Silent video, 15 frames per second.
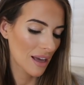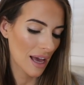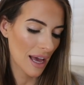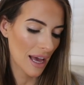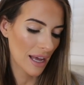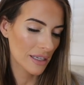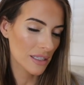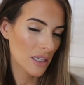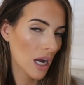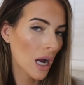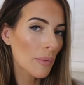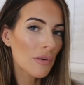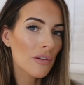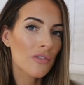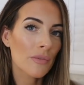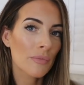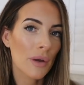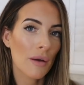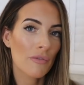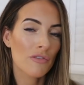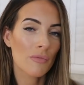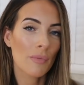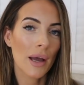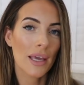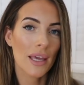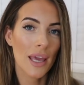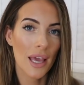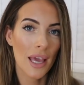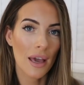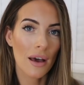And a couple of them come from
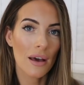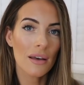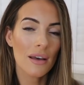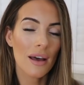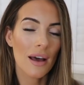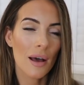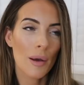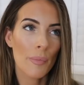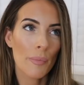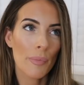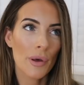Ikea,